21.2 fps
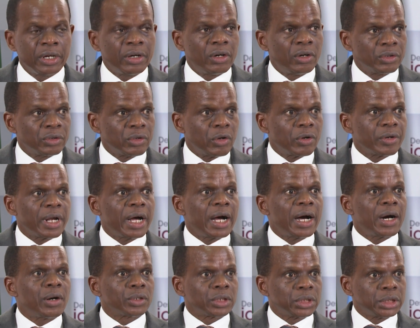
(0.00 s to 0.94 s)
on
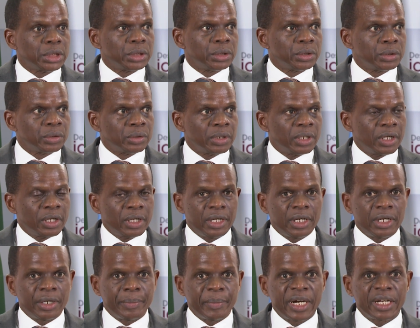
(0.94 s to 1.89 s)
how to
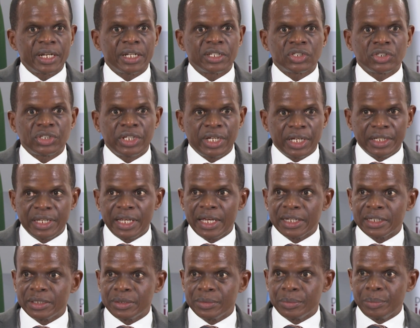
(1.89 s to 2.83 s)
manage their
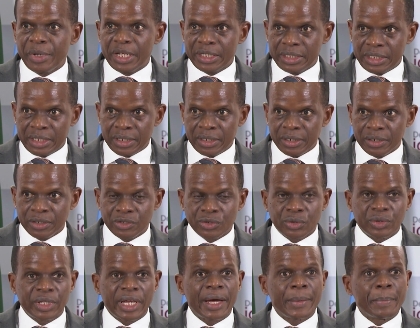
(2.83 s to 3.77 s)
debt better?
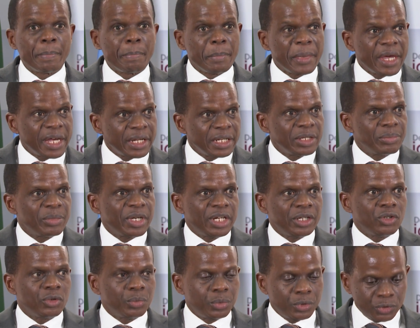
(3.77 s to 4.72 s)
So there are many,
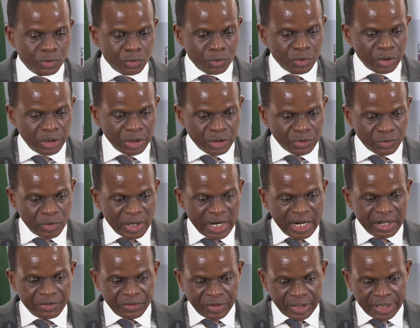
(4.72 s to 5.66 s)
many opportunities for
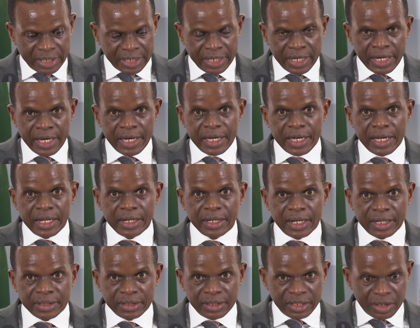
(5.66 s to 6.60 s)
Africa and
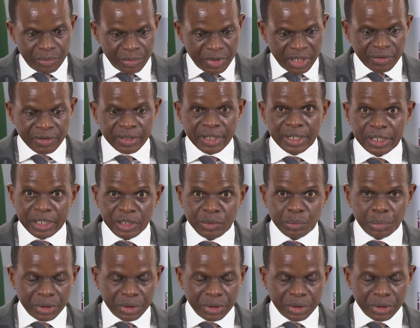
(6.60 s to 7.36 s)
Latin America in